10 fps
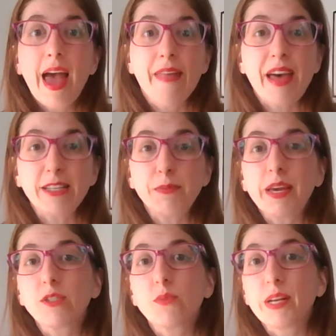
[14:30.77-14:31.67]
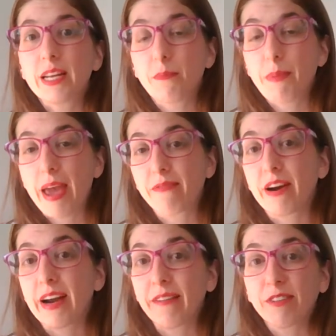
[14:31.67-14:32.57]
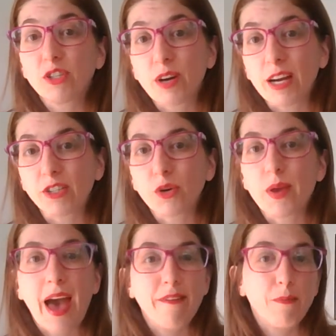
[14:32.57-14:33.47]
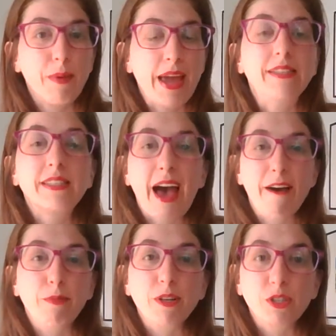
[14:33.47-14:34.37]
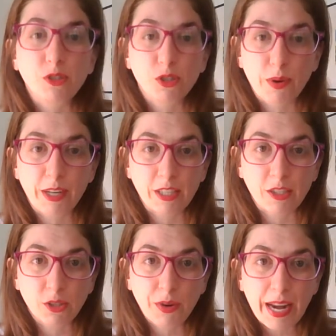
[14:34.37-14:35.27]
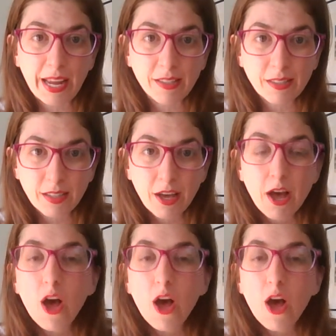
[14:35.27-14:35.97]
And that's because we need to pay for our infrastructure. We have a paid staff person who's arranging screenings.